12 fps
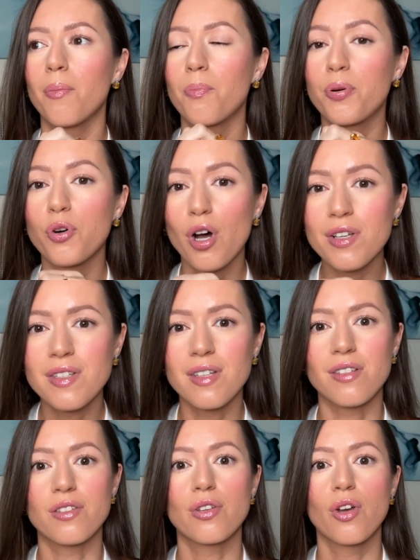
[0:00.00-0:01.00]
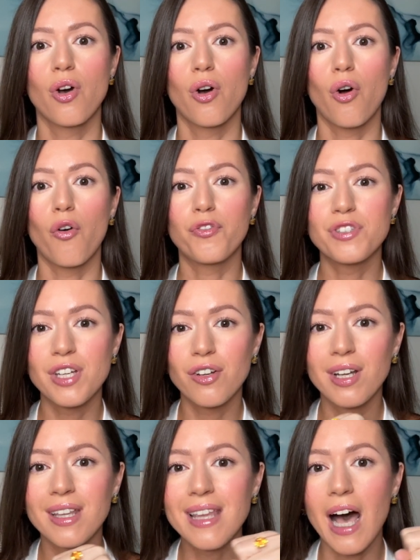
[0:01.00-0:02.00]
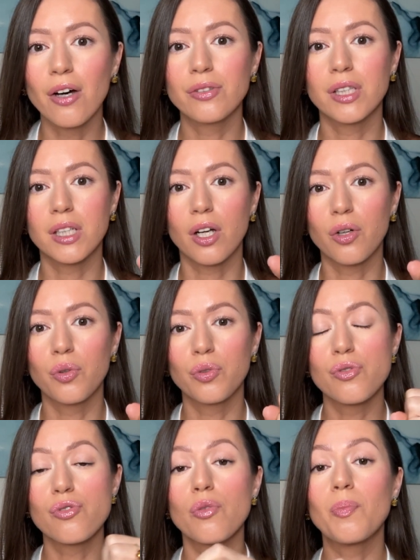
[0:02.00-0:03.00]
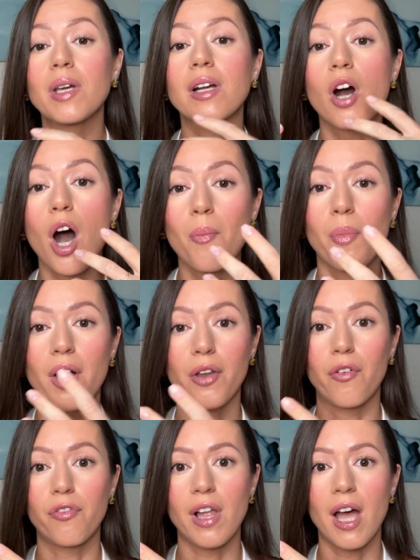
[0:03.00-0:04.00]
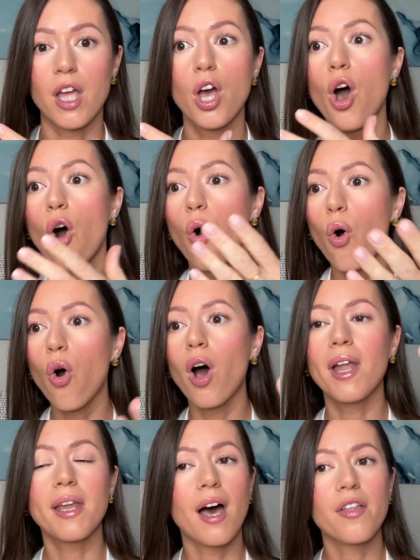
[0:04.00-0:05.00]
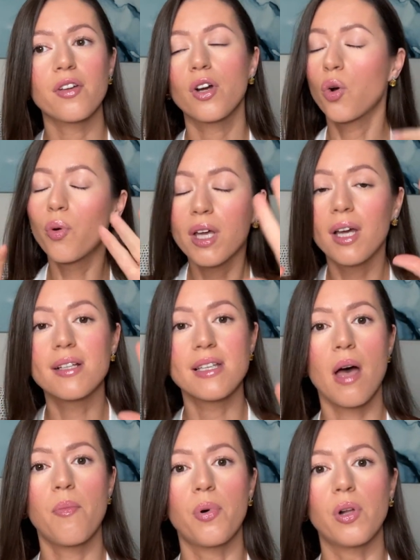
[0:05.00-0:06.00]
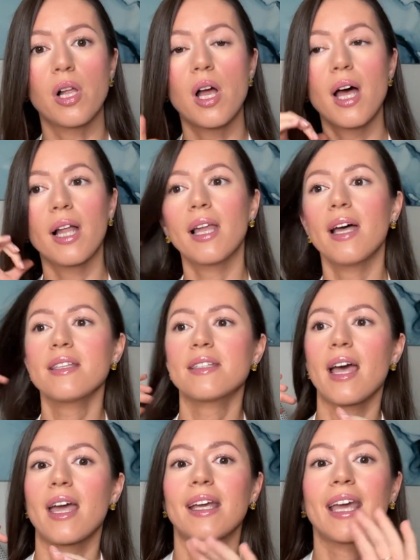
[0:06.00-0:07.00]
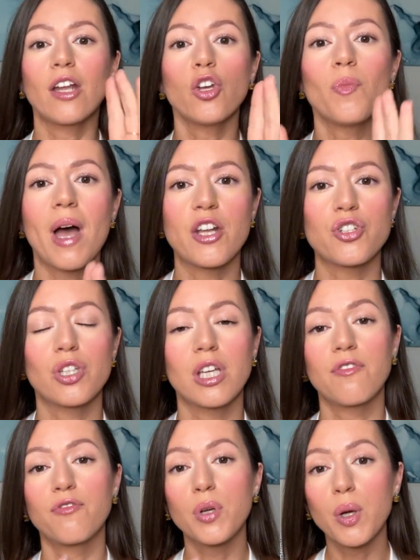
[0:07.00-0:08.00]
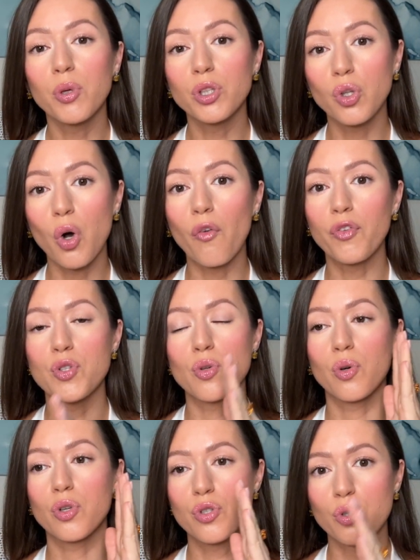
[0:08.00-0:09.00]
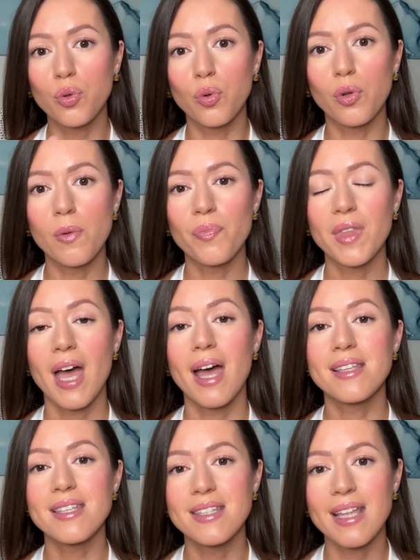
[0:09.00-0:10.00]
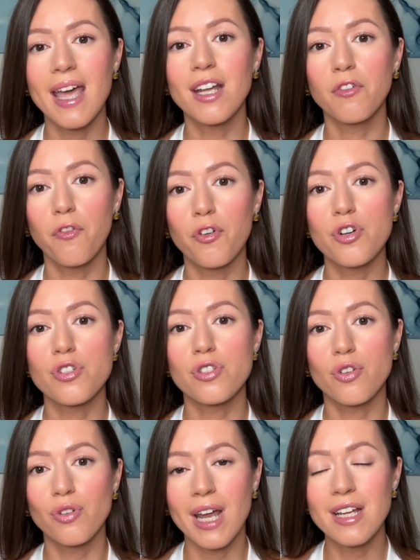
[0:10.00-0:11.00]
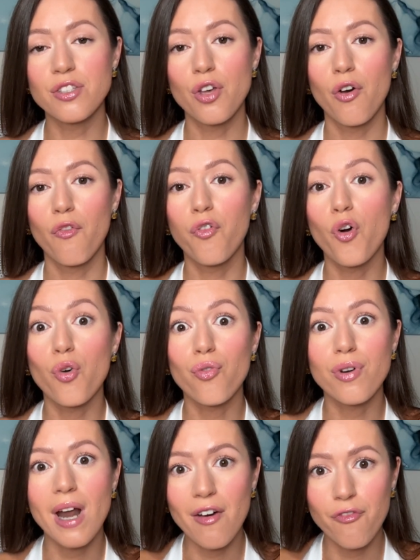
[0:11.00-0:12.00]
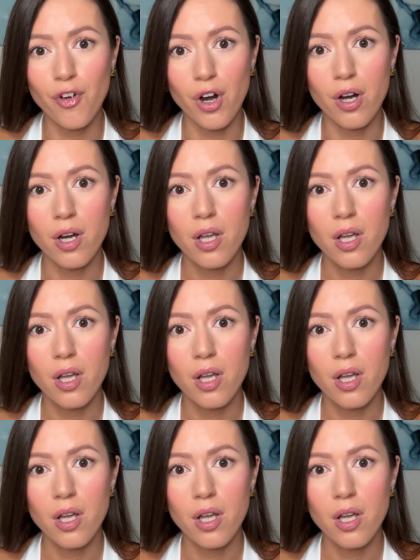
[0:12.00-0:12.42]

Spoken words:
process of tearing down the cocoon to become butterfly. Or another quick example, let's say, can you imagine if we would go to school and stay in first grade forever?